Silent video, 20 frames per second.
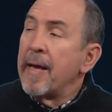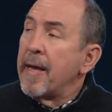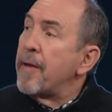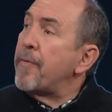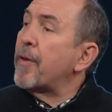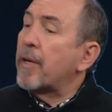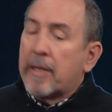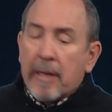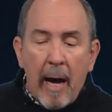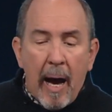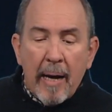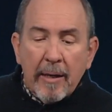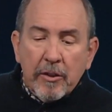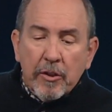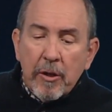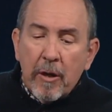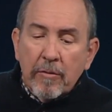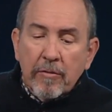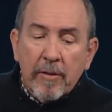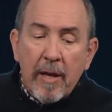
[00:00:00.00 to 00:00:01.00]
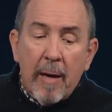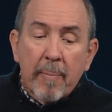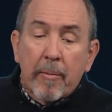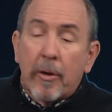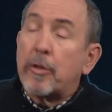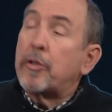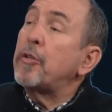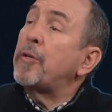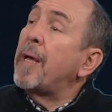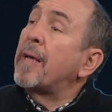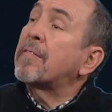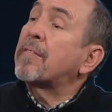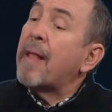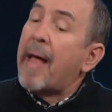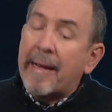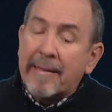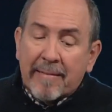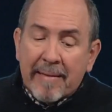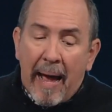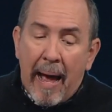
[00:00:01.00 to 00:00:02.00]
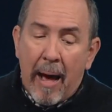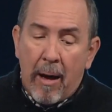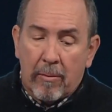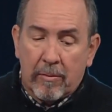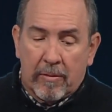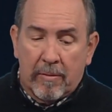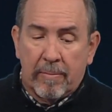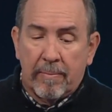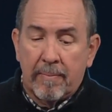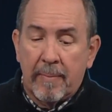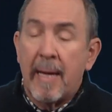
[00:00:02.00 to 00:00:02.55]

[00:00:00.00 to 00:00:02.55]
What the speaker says: Either God shows up or dude, his light's out.